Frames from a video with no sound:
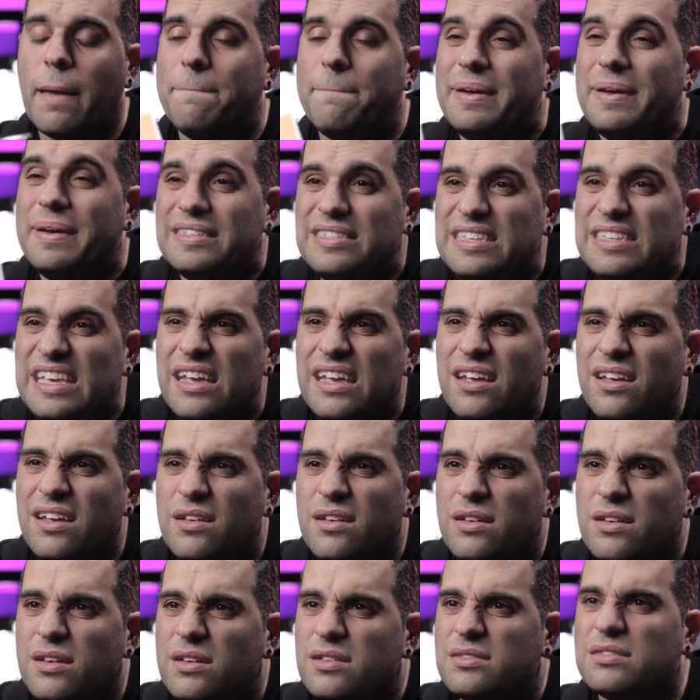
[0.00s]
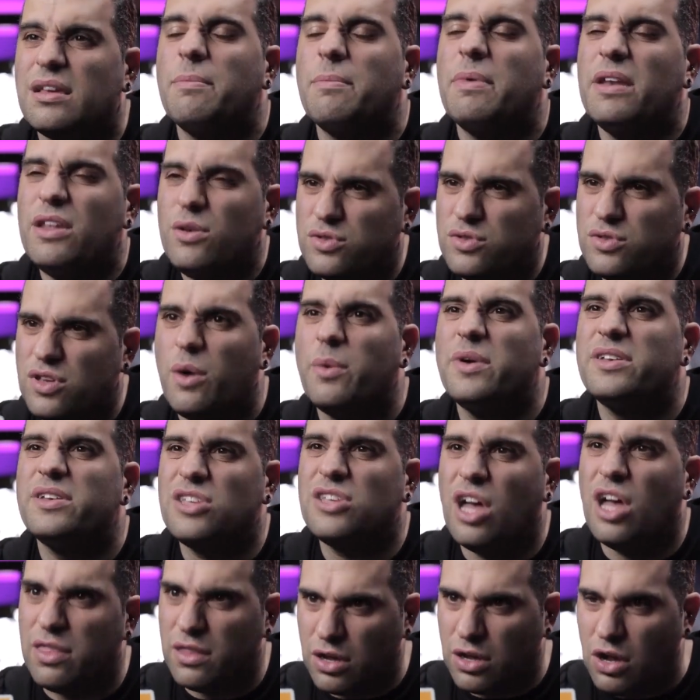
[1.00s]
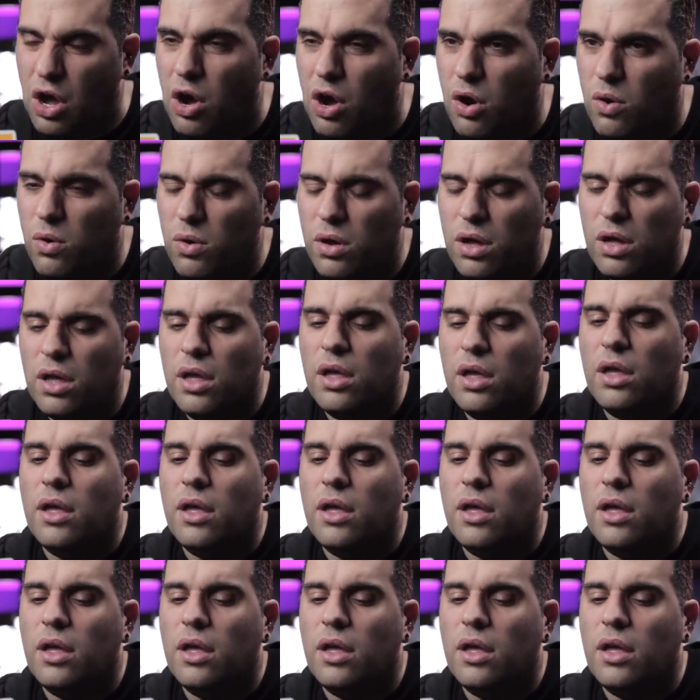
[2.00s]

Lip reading: busy, somebody who's always on the go.